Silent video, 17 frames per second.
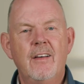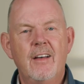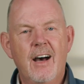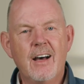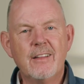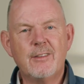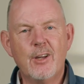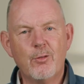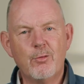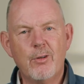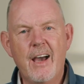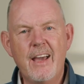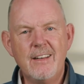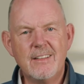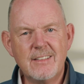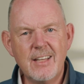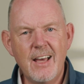at the
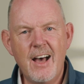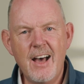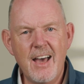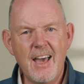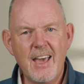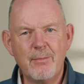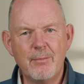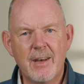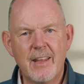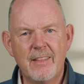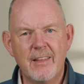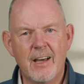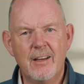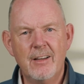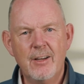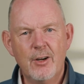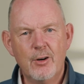right time and in
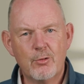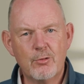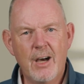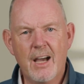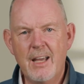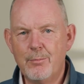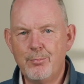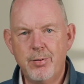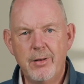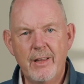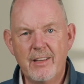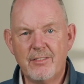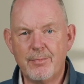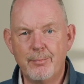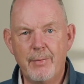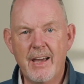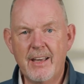the right
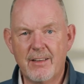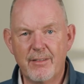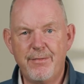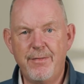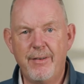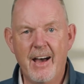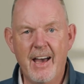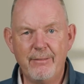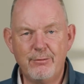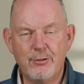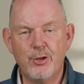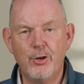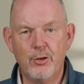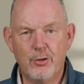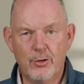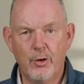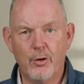place. Micah 5
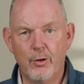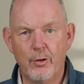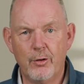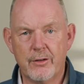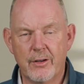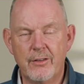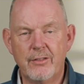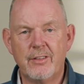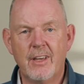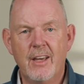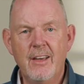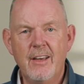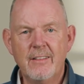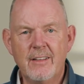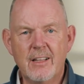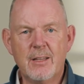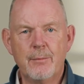2 told us
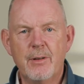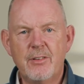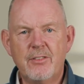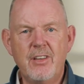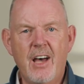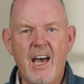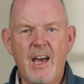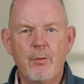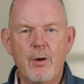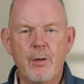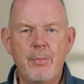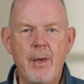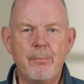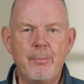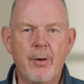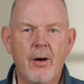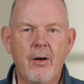that the Messiah would
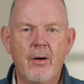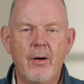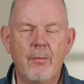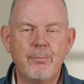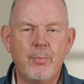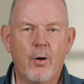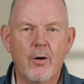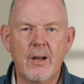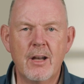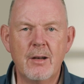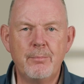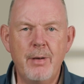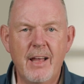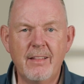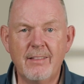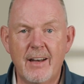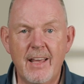be born in
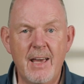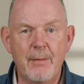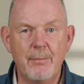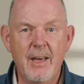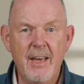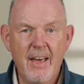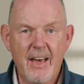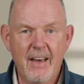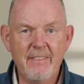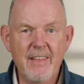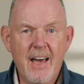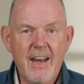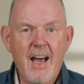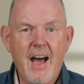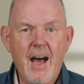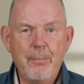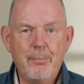Bethlehem, and
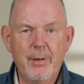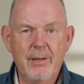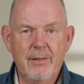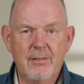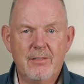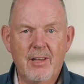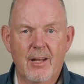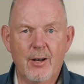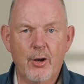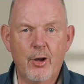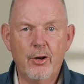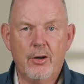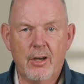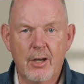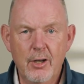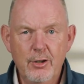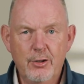that happens in
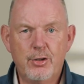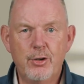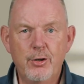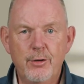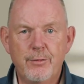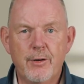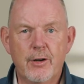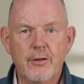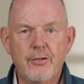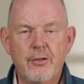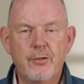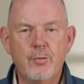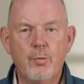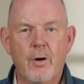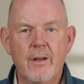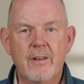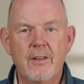Luke 2,
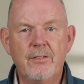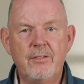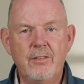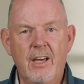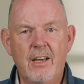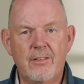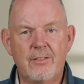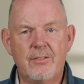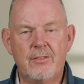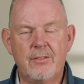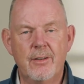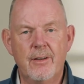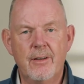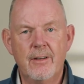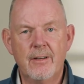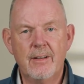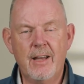verses 1 to 6.
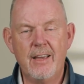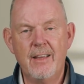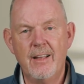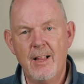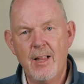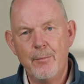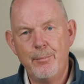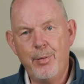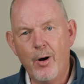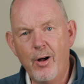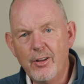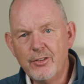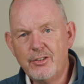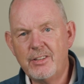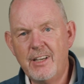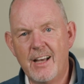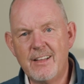Now,
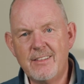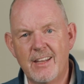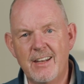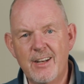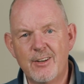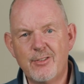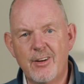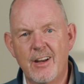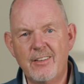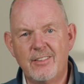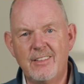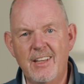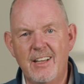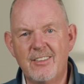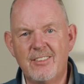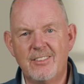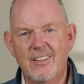Paul sheds an
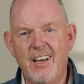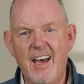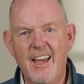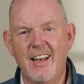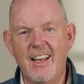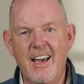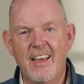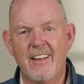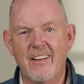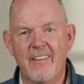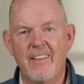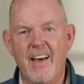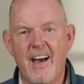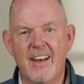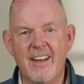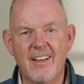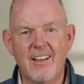interesting sidelight on
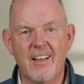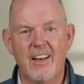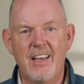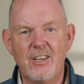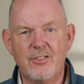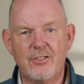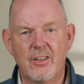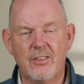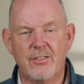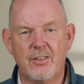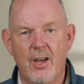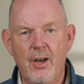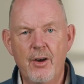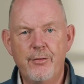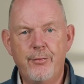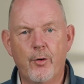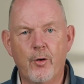that in Galatians
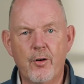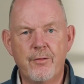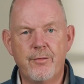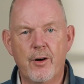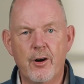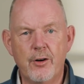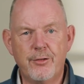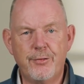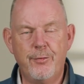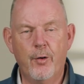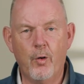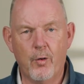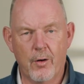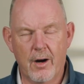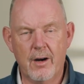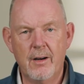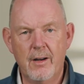4, verse
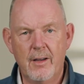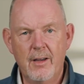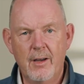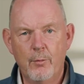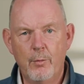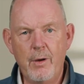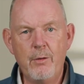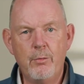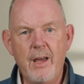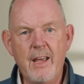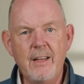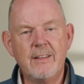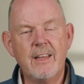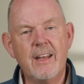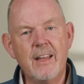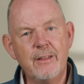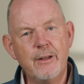4. We
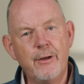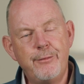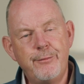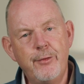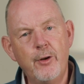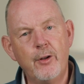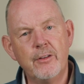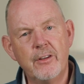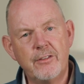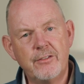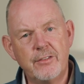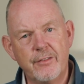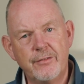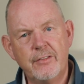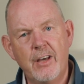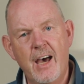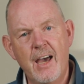read that in the fullness
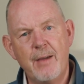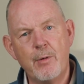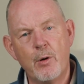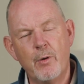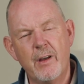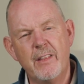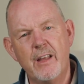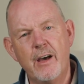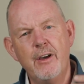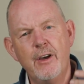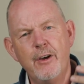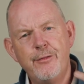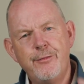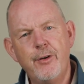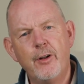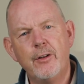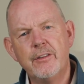of time, or when the
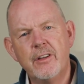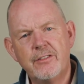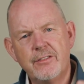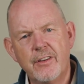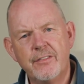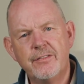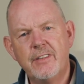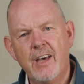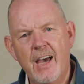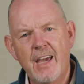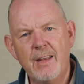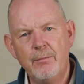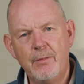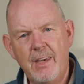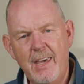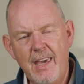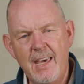fullness of
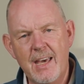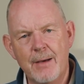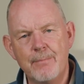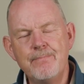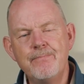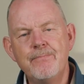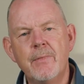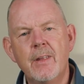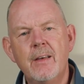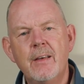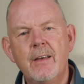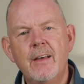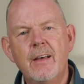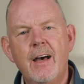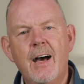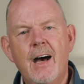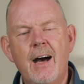time came,
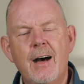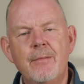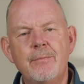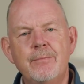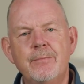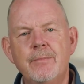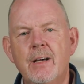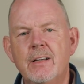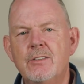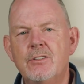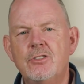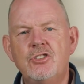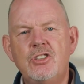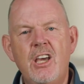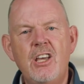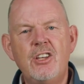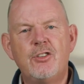um,
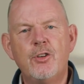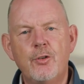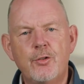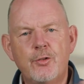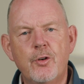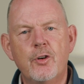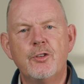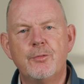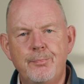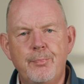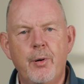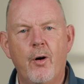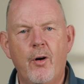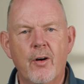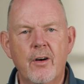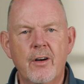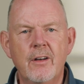Jesus was
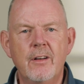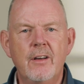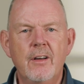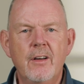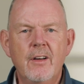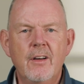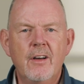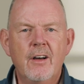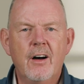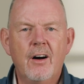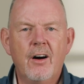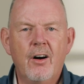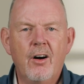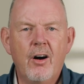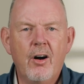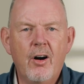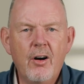born
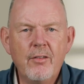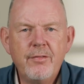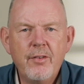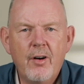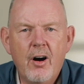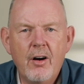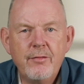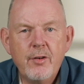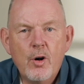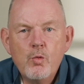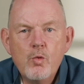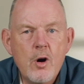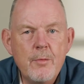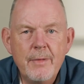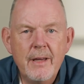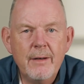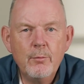uh, uh, of, of a
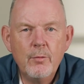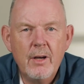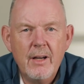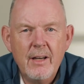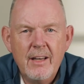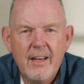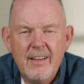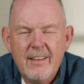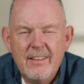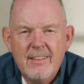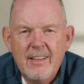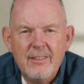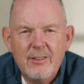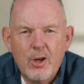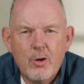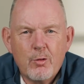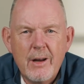woman. Uh,
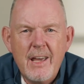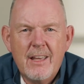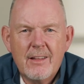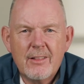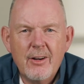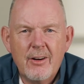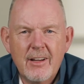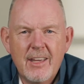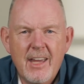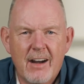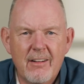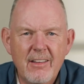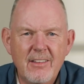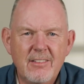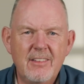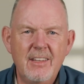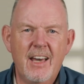the, the Greek there
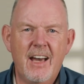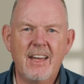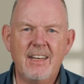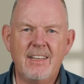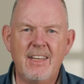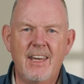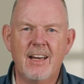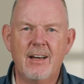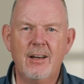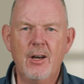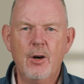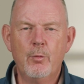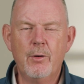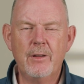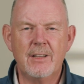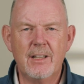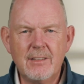carries the idea
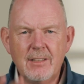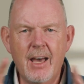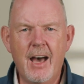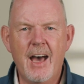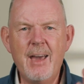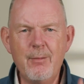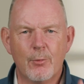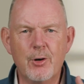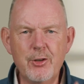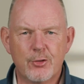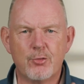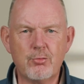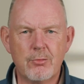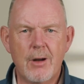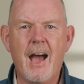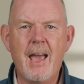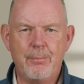when the time was
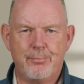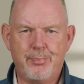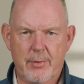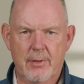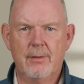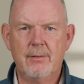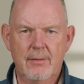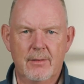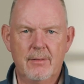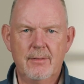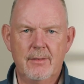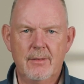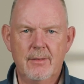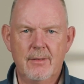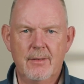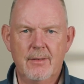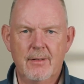ripe,
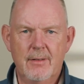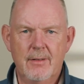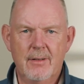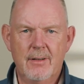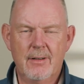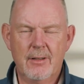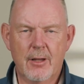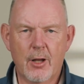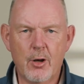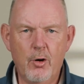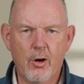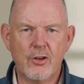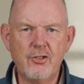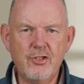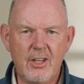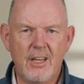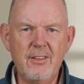uh, the
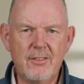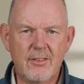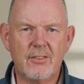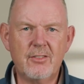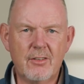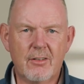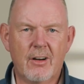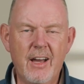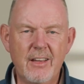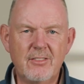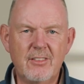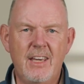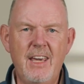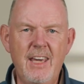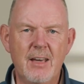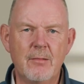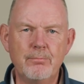Lord Jesus Christ
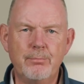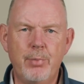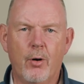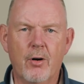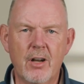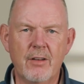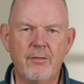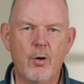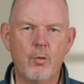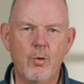came born of a